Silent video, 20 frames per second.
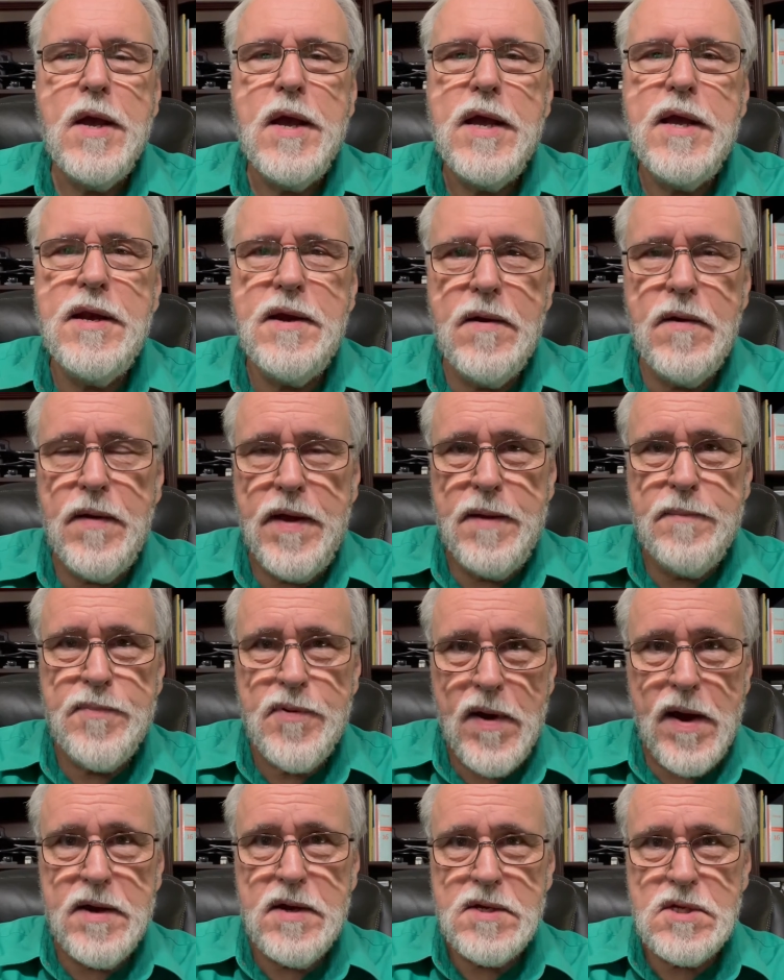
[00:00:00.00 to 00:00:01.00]
You know, and
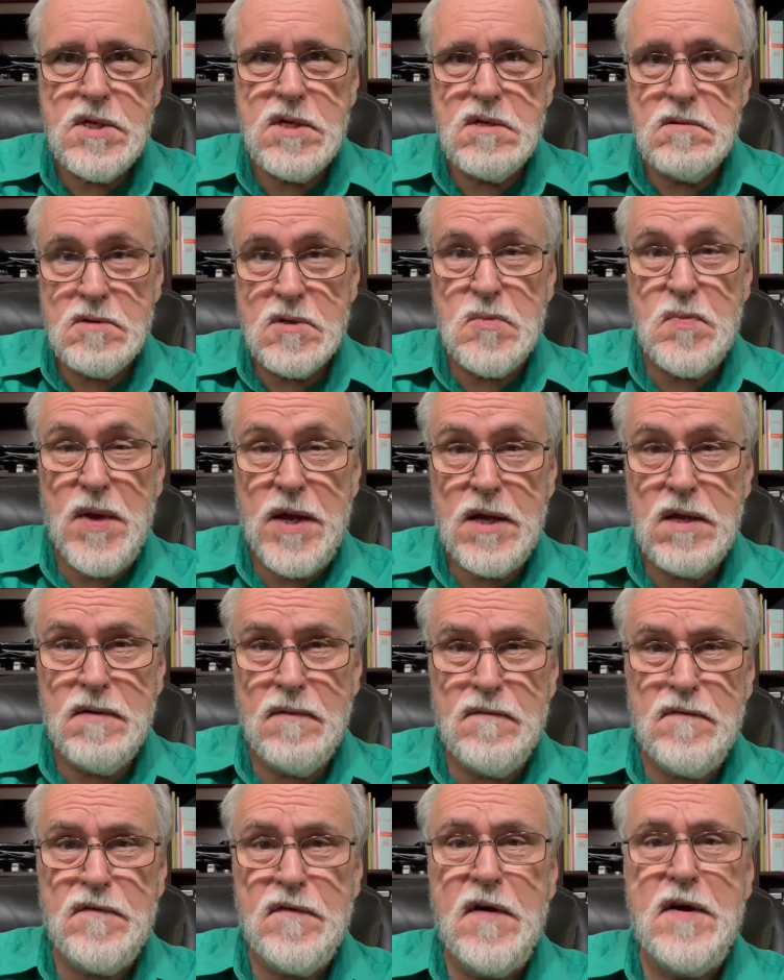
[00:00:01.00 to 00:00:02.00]
Protestants make
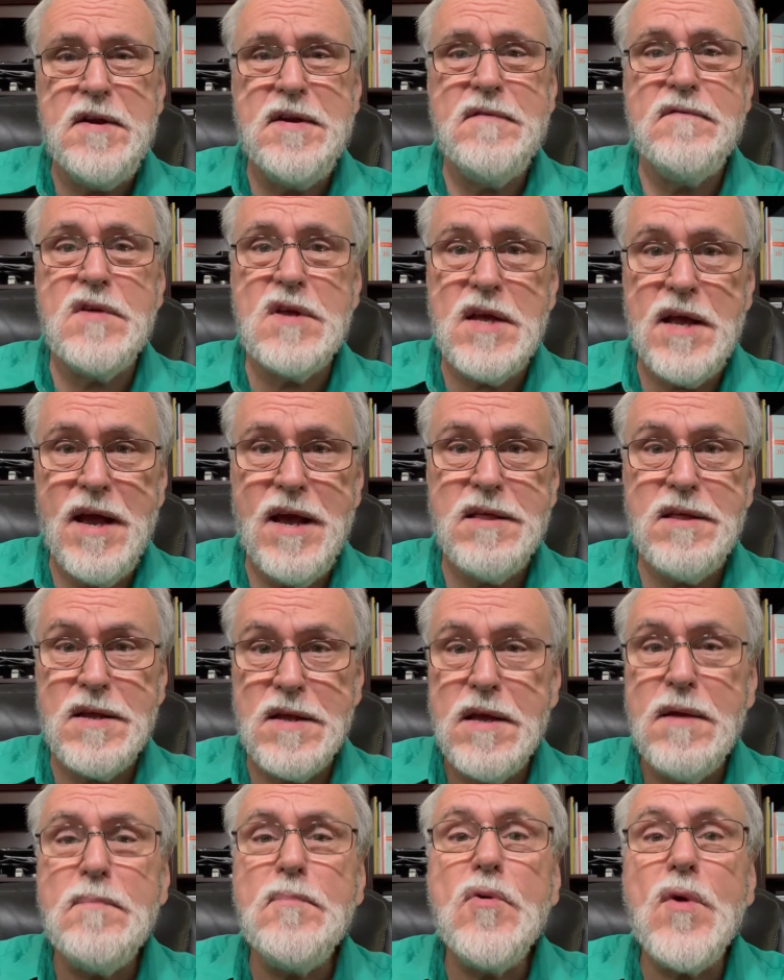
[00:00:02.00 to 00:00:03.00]
fun of the Catholic
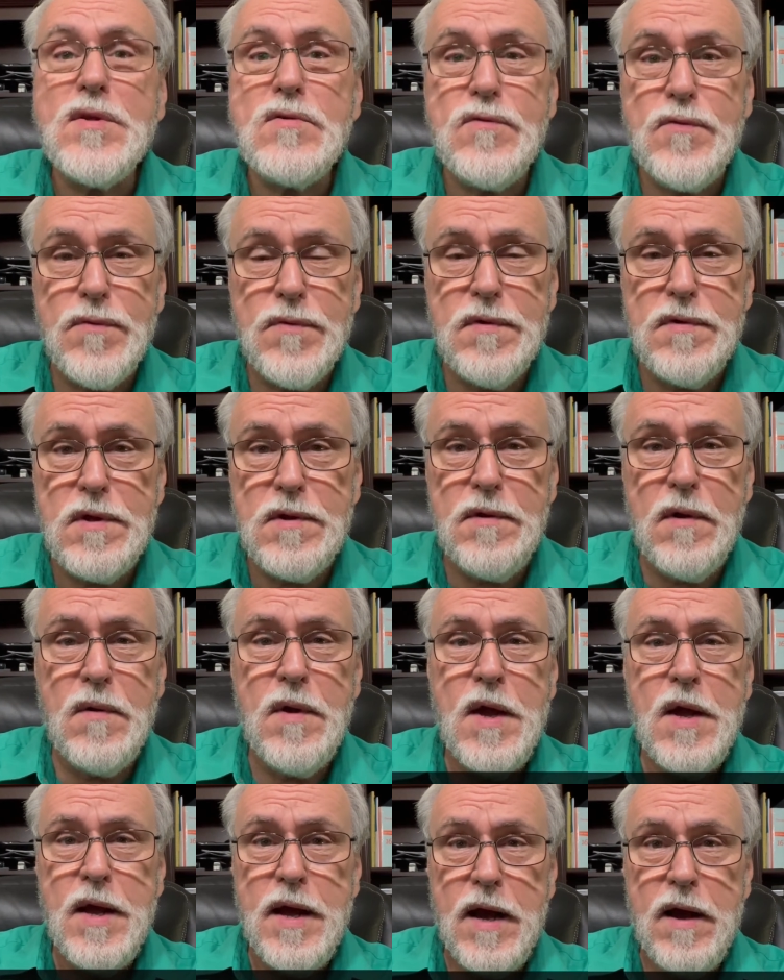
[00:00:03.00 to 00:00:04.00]
imprimatur. You know
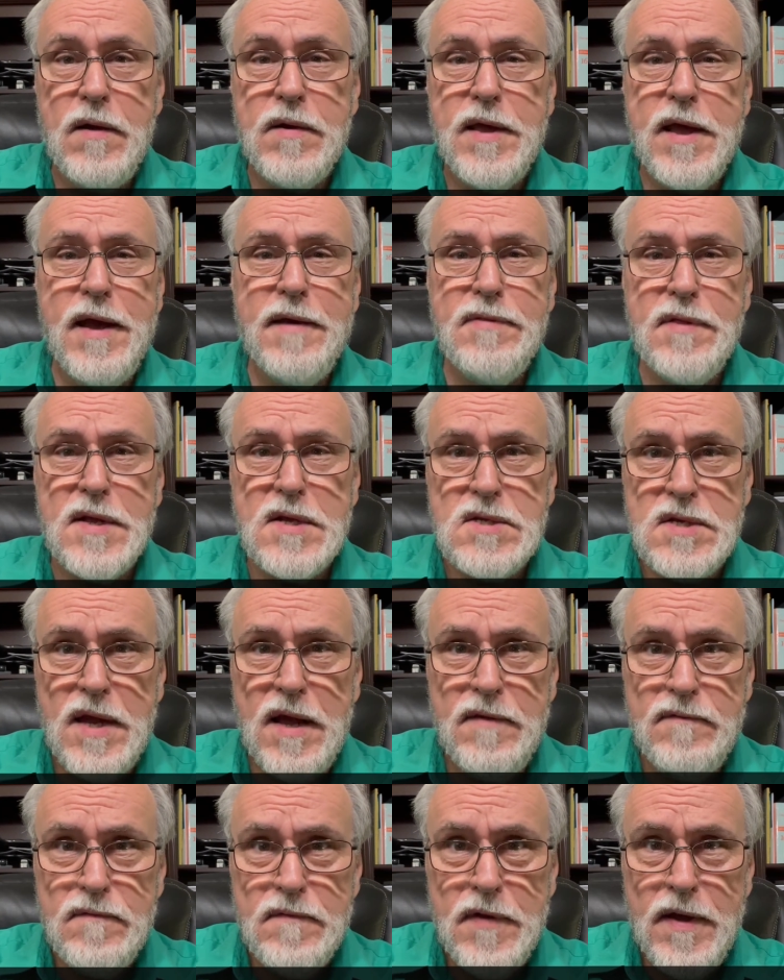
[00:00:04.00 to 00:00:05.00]
how Catholics
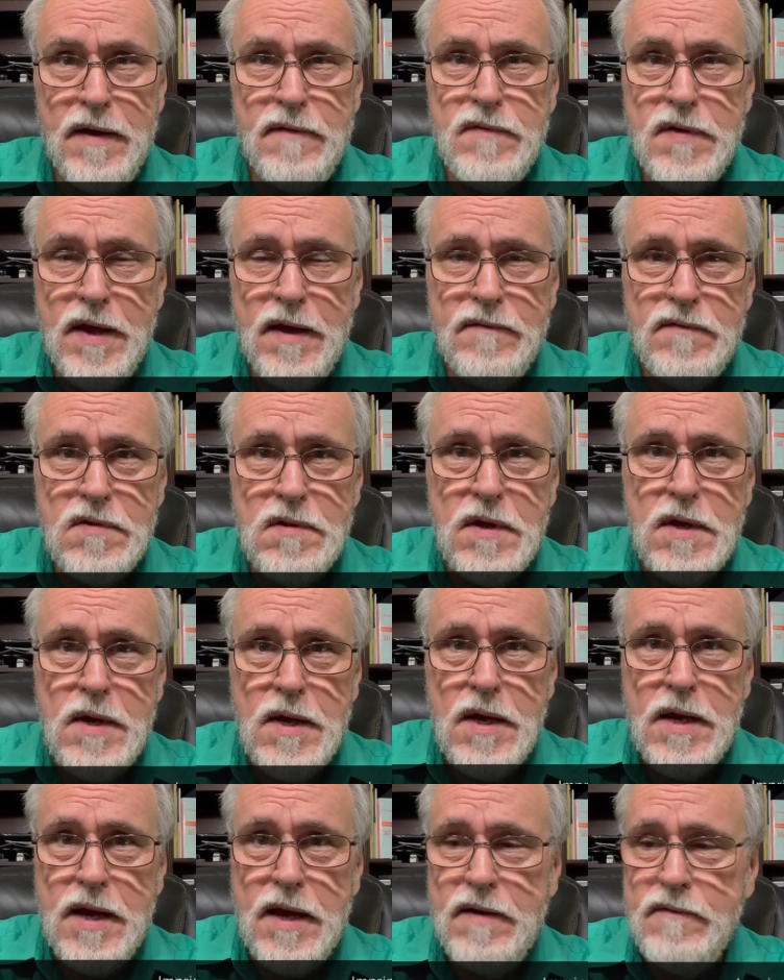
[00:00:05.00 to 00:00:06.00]
have
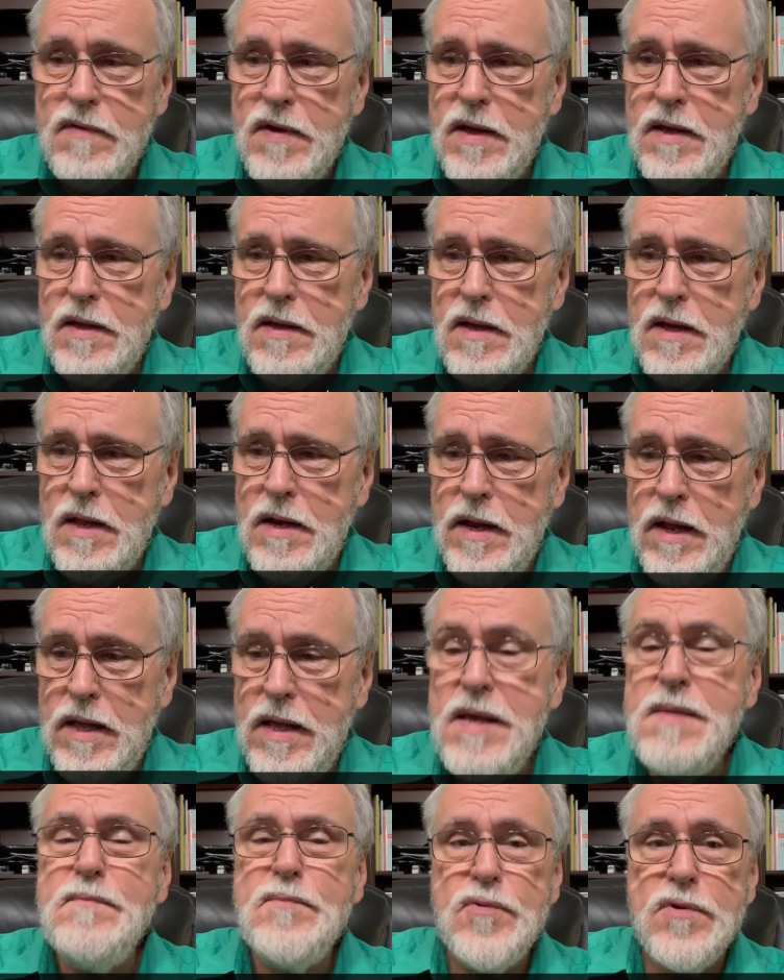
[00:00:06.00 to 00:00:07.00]
an
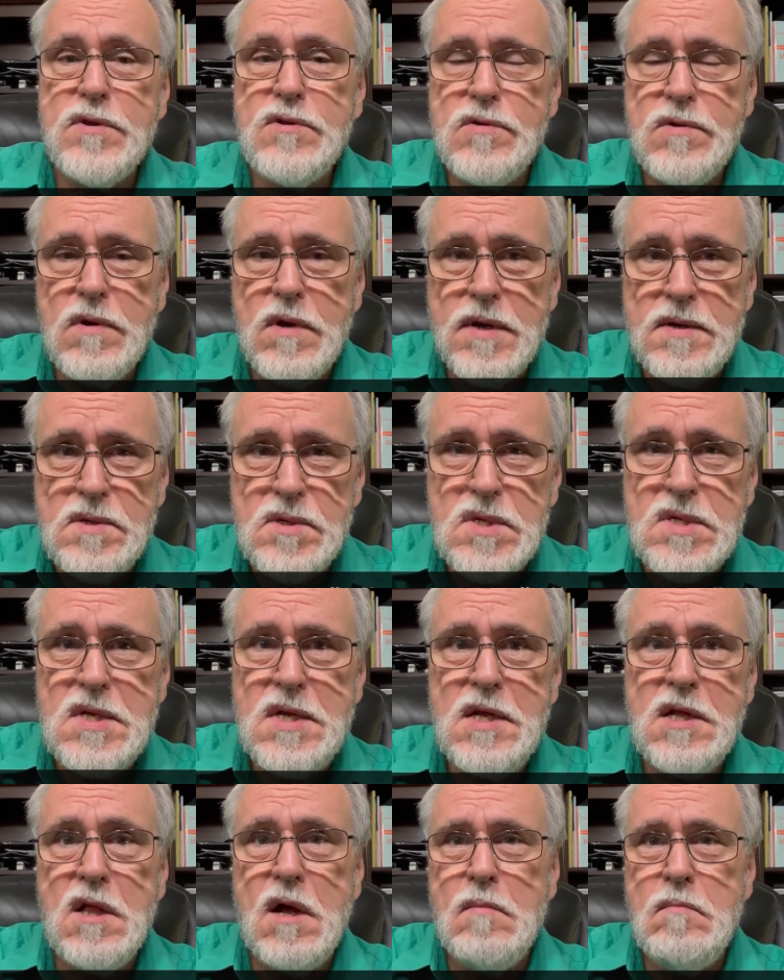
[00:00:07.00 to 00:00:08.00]
imprimatur, a
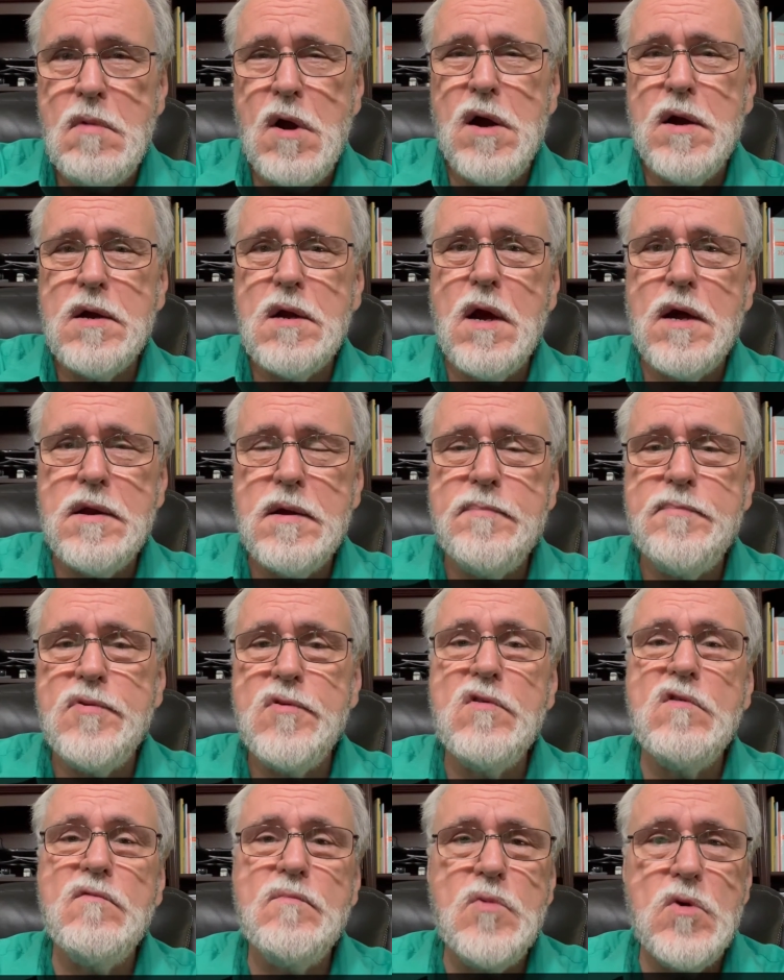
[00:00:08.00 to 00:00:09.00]
seal, a mark on
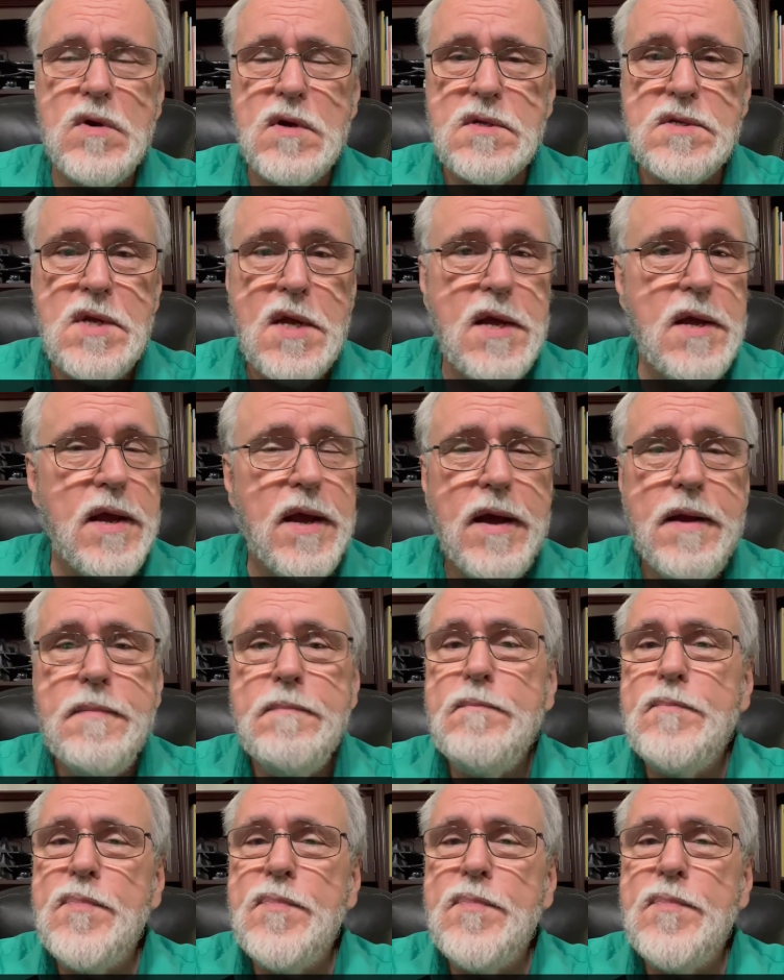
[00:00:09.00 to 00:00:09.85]
approved books, and